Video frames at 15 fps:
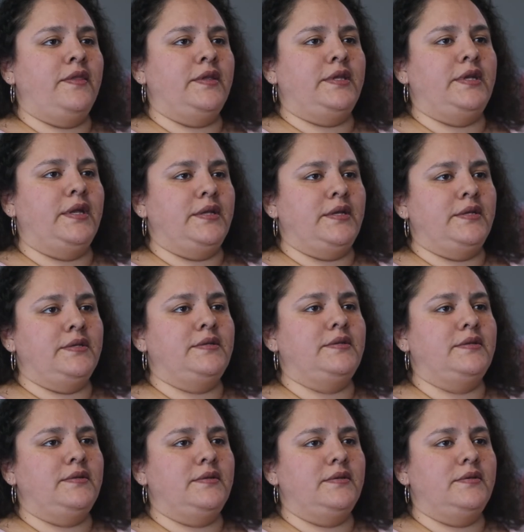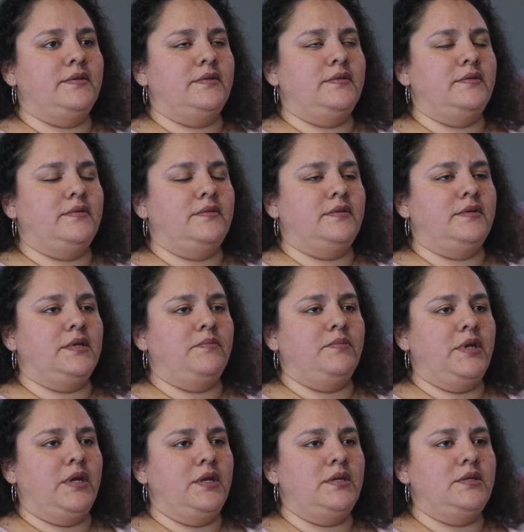the Denny's, Tim
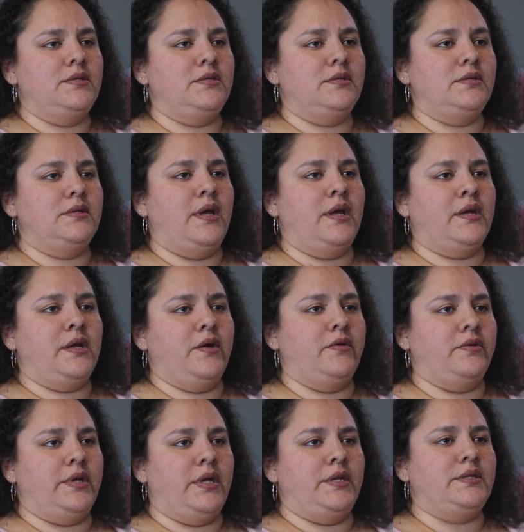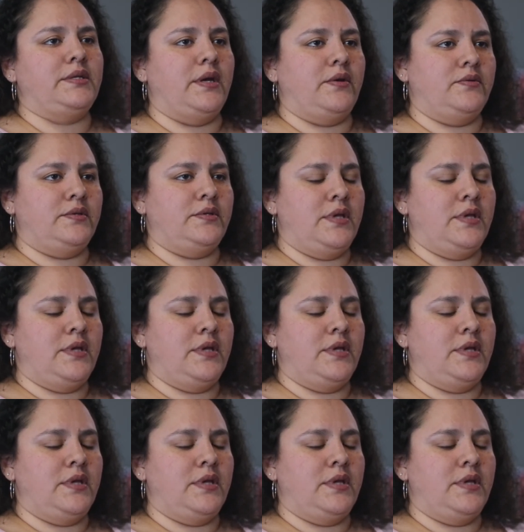Denny's and Carol Denny's house.